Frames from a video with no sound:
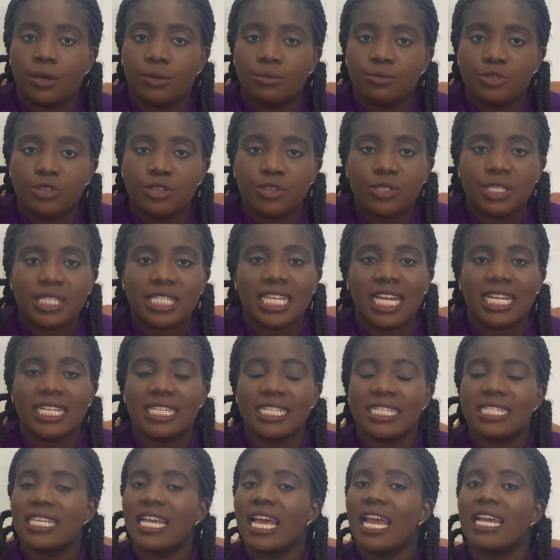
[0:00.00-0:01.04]
use
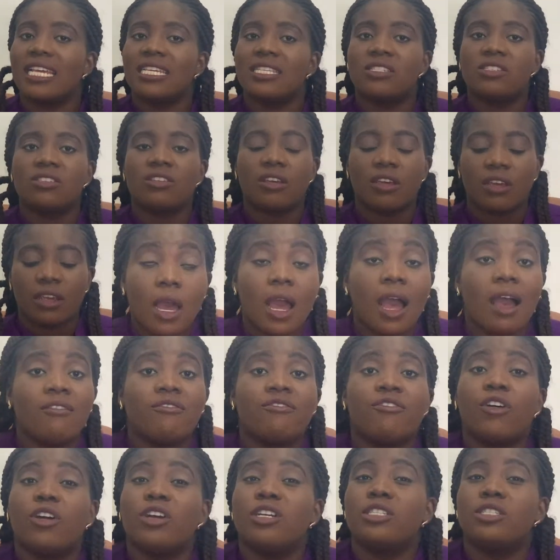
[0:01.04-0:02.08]
sanitizer,
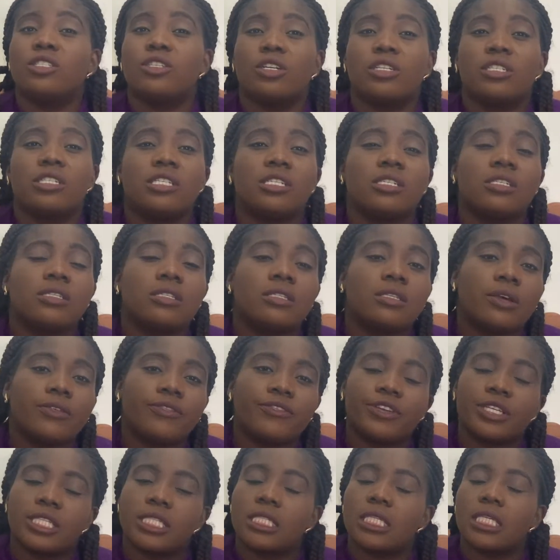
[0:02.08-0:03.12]
avoid touching
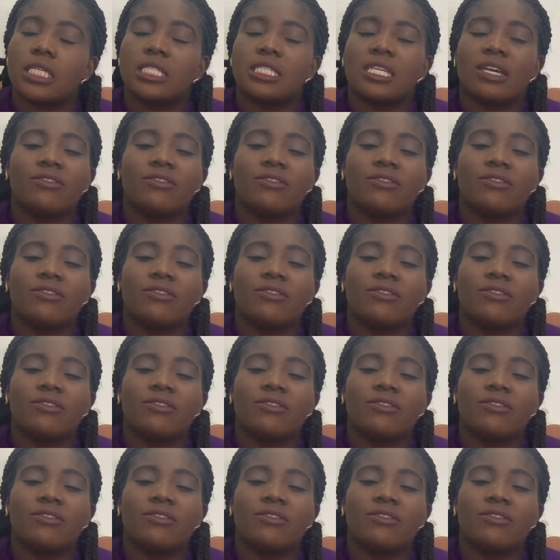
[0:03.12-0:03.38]
surfaces,